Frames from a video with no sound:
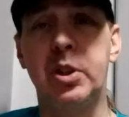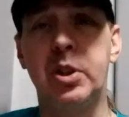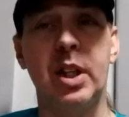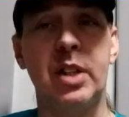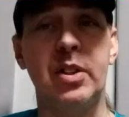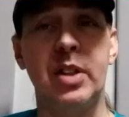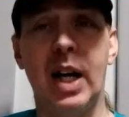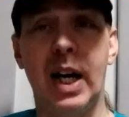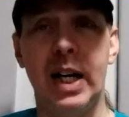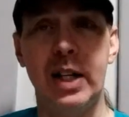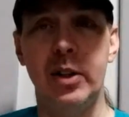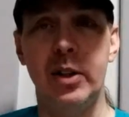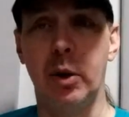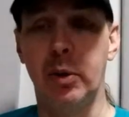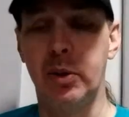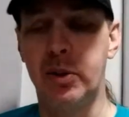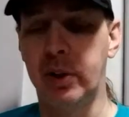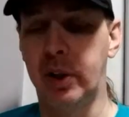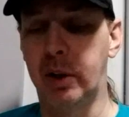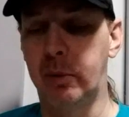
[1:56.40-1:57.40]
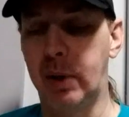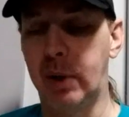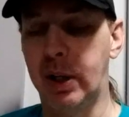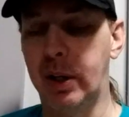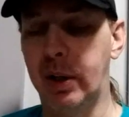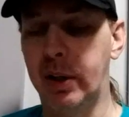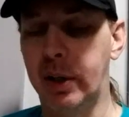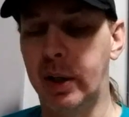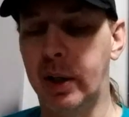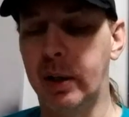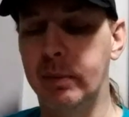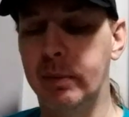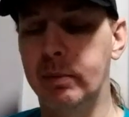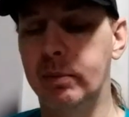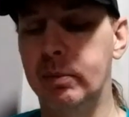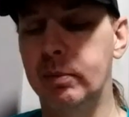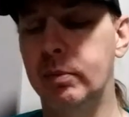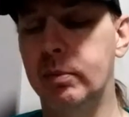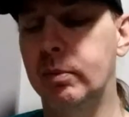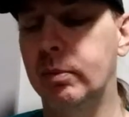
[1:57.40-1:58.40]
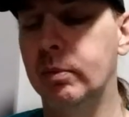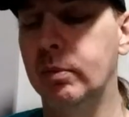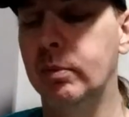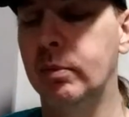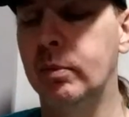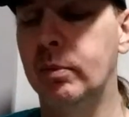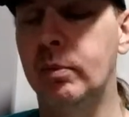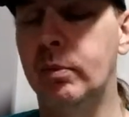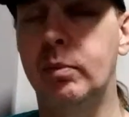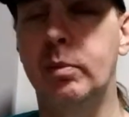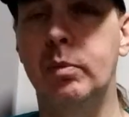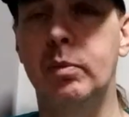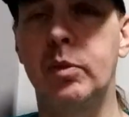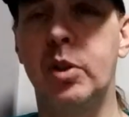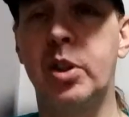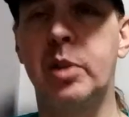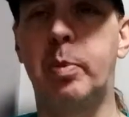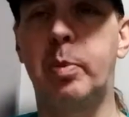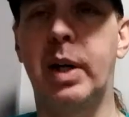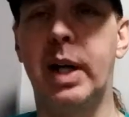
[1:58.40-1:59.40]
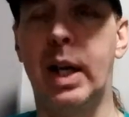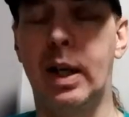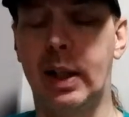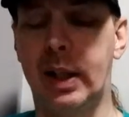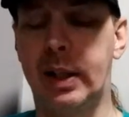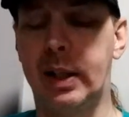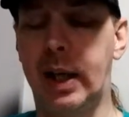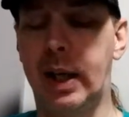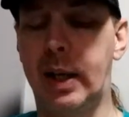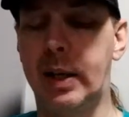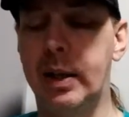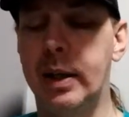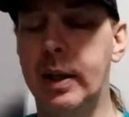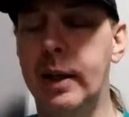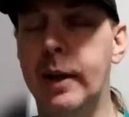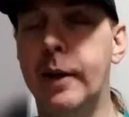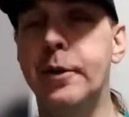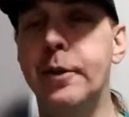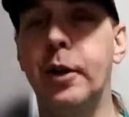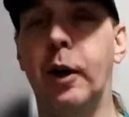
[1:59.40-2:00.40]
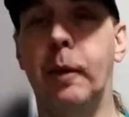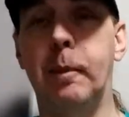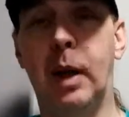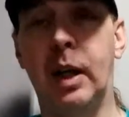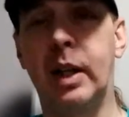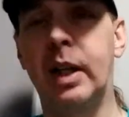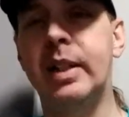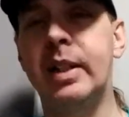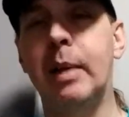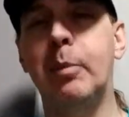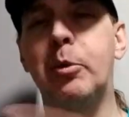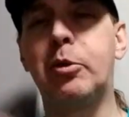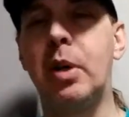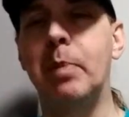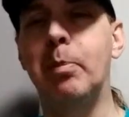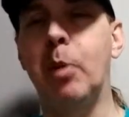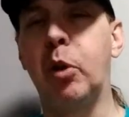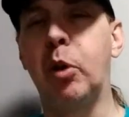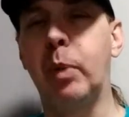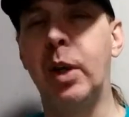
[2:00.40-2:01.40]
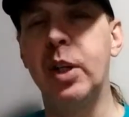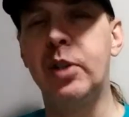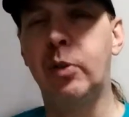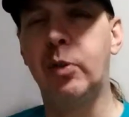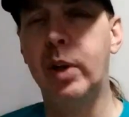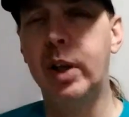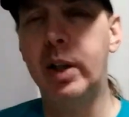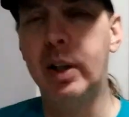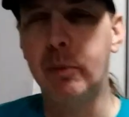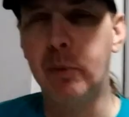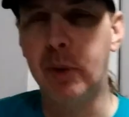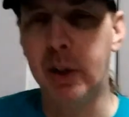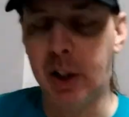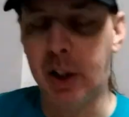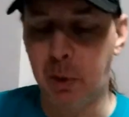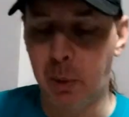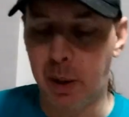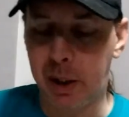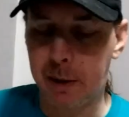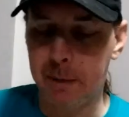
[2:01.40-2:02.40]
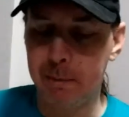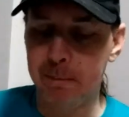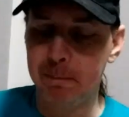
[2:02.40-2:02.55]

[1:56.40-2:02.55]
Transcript: has nine notes in it rather than spread out like that. So I'm going to demonstrate both ways for you really quick.